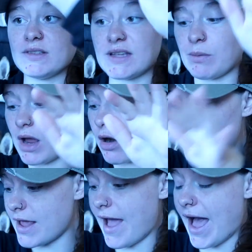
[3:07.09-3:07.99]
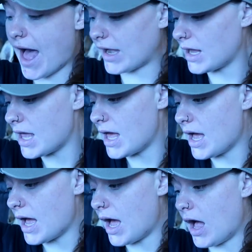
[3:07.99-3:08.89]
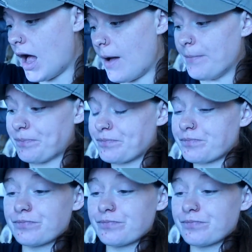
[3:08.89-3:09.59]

ones that we already had. Um,